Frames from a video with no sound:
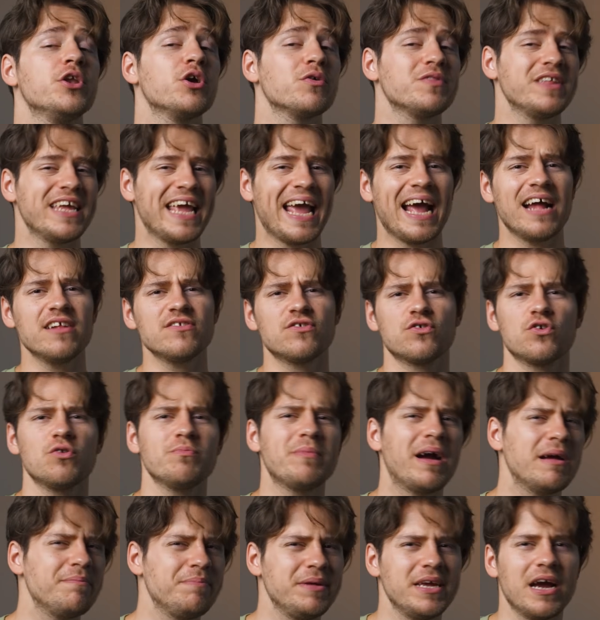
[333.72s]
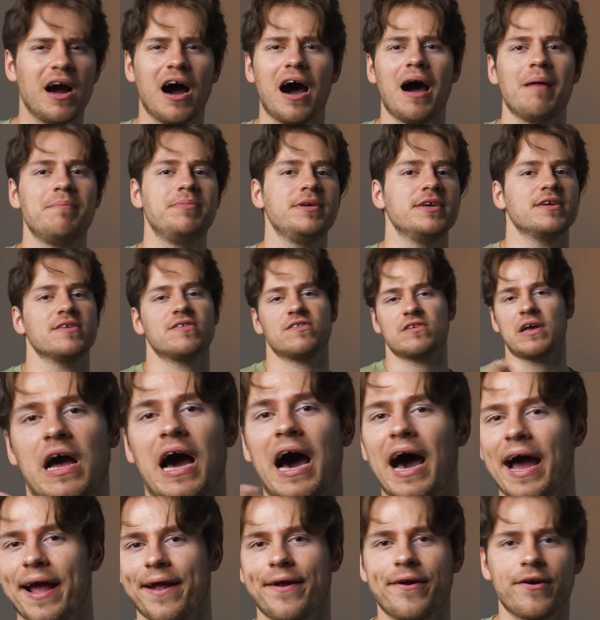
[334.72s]
Now the answer might be obvious,
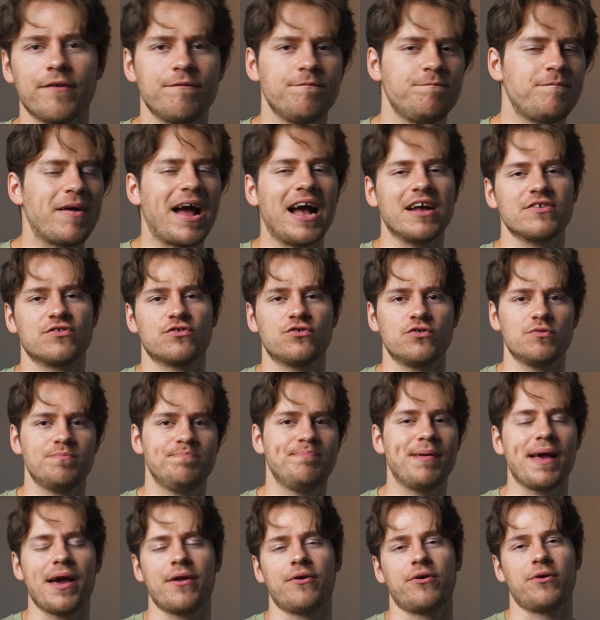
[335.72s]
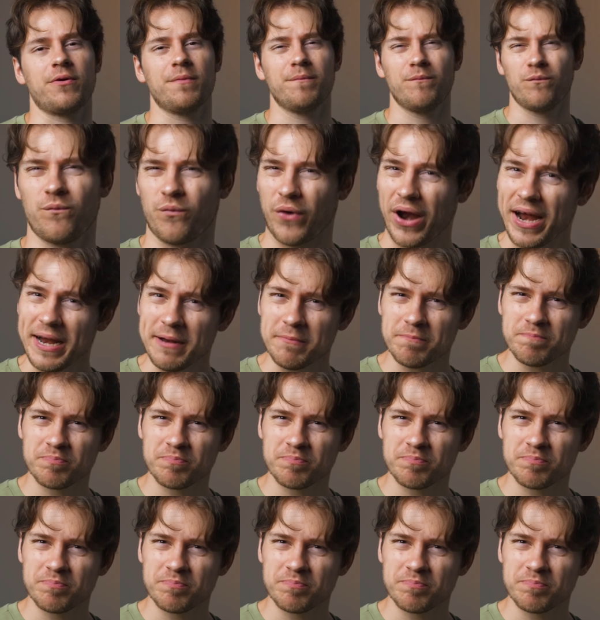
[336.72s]
higher, faster, better, right?